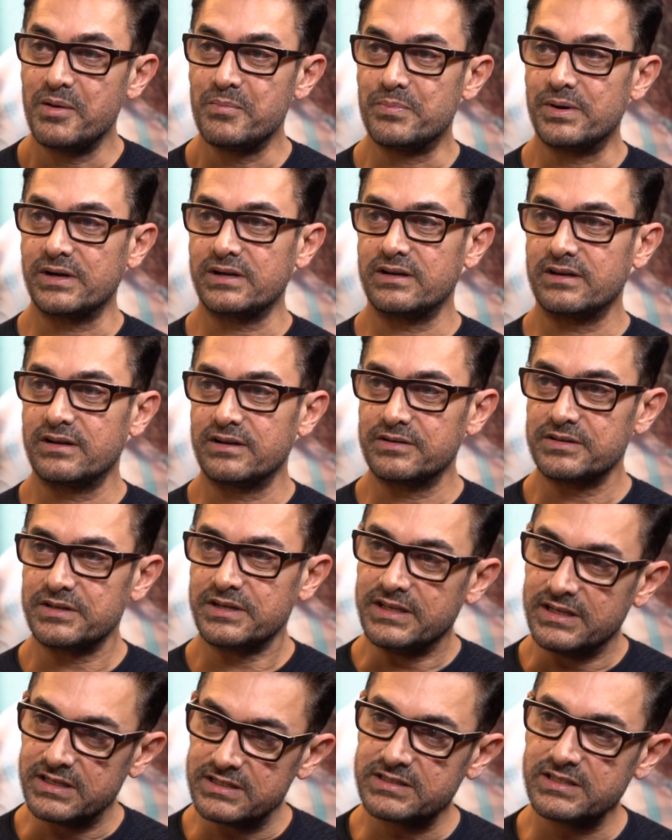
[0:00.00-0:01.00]
But
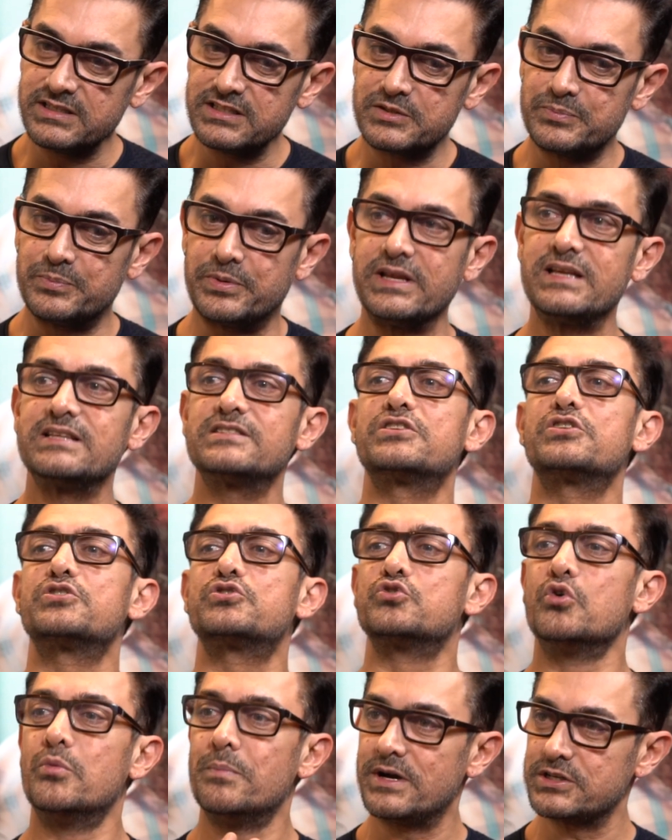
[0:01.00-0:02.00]
innocence brings
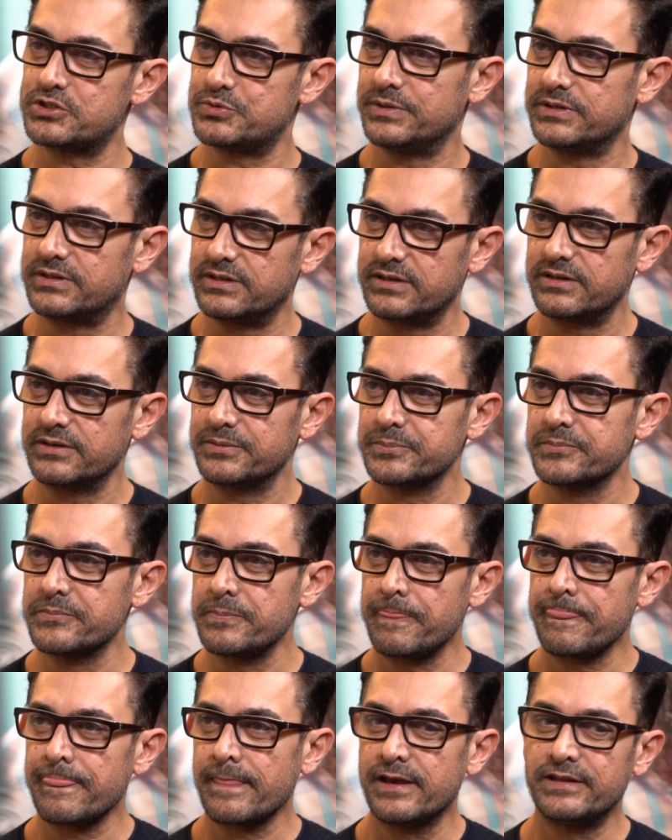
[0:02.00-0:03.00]
so much with it
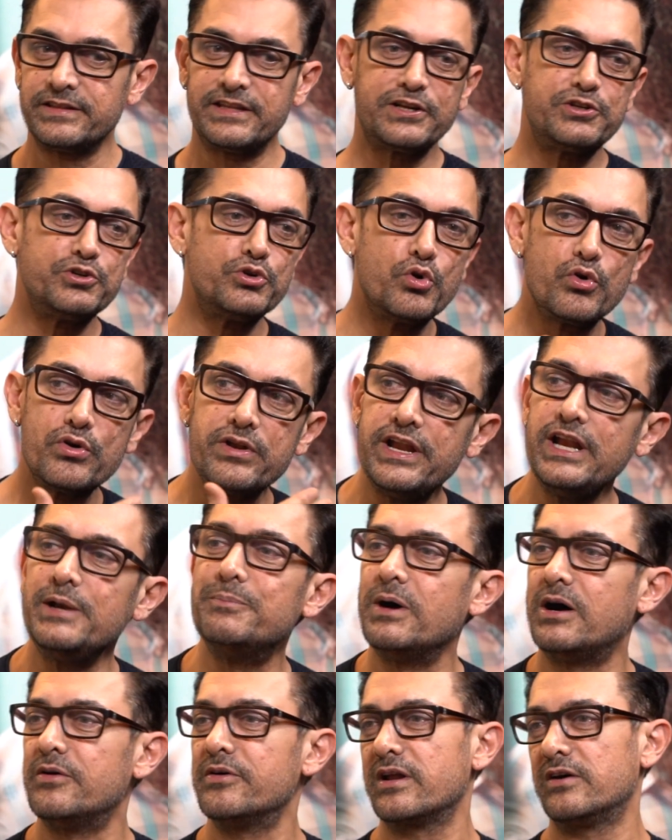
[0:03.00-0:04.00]
that you don't need
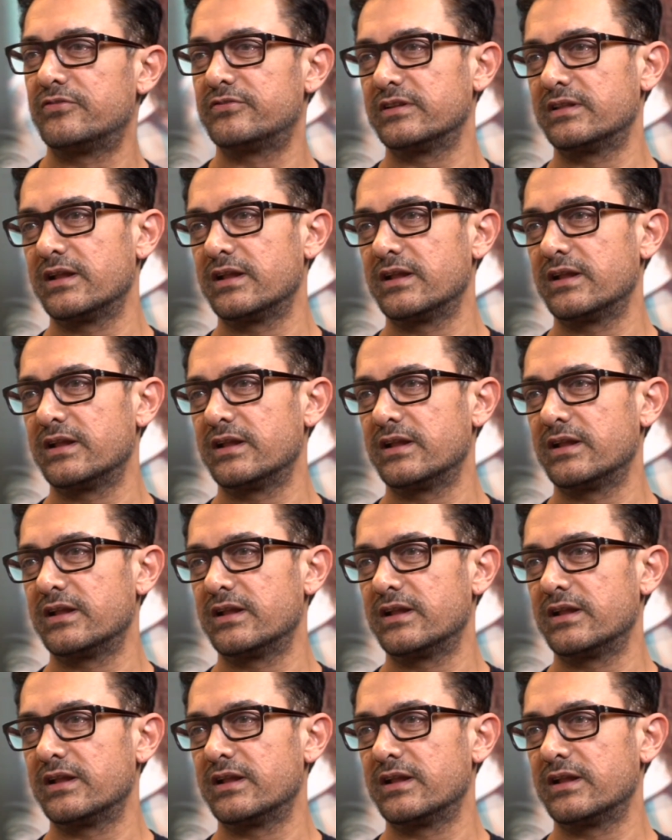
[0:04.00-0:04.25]
power after